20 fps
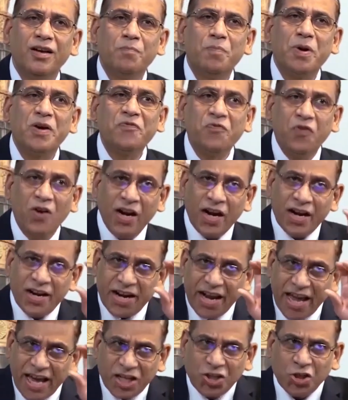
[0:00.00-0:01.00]
But for a
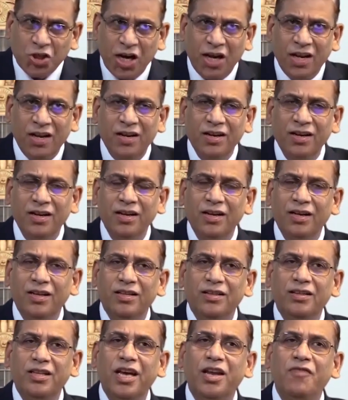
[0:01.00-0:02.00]
nation,
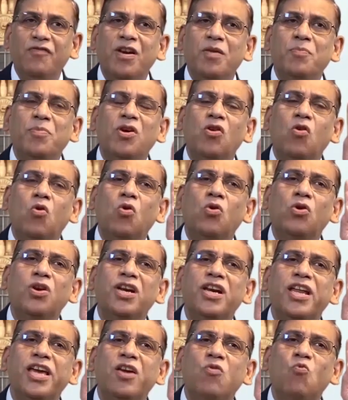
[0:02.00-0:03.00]
there will be
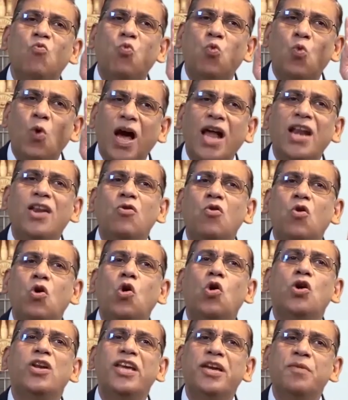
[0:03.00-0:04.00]
only one
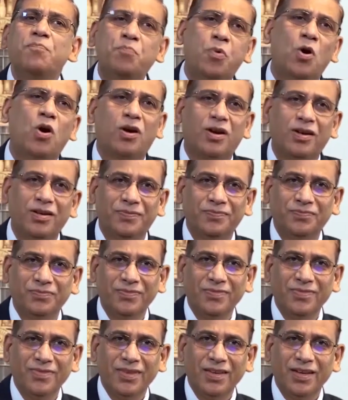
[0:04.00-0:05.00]
holy
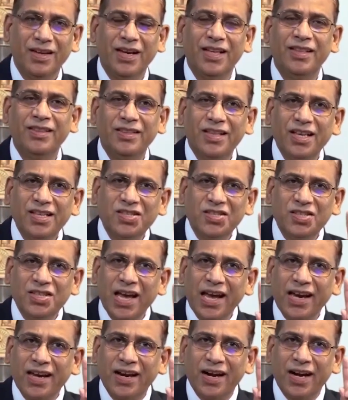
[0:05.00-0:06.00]
book, and this
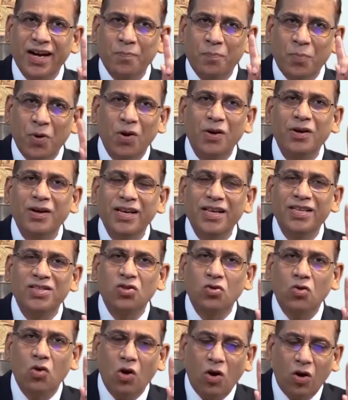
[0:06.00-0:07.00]
sacred book
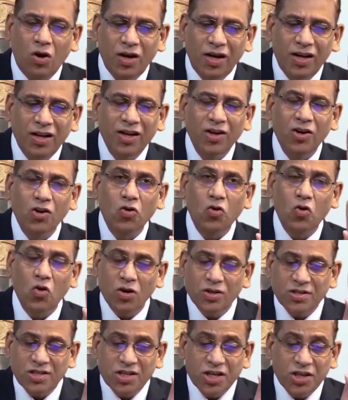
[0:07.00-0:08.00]
is called
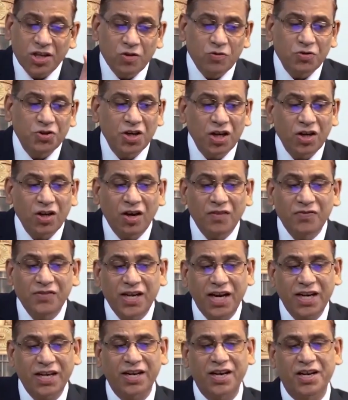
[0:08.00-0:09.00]
Constitution of
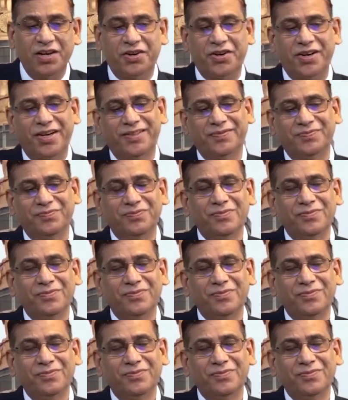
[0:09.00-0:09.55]
that country.